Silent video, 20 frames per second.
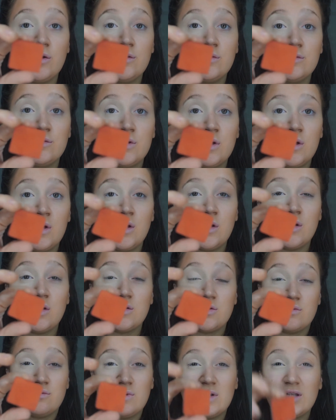
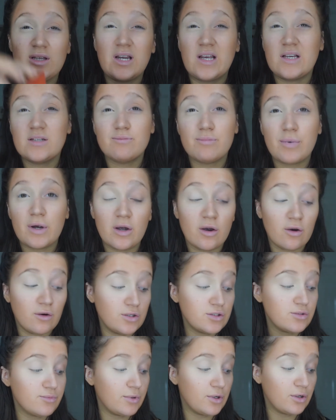It's a really nice bright
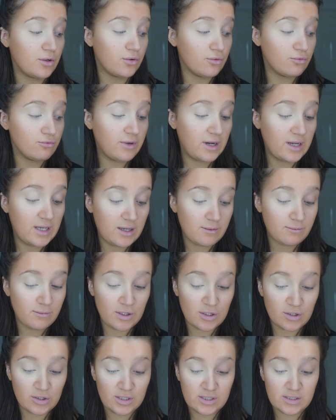orange. I'm going to go right in my
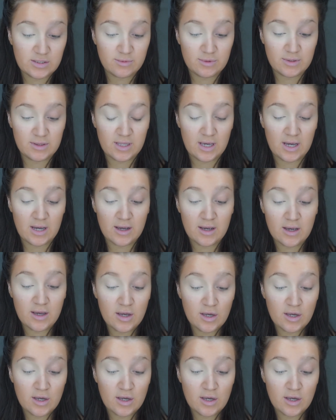crease with that.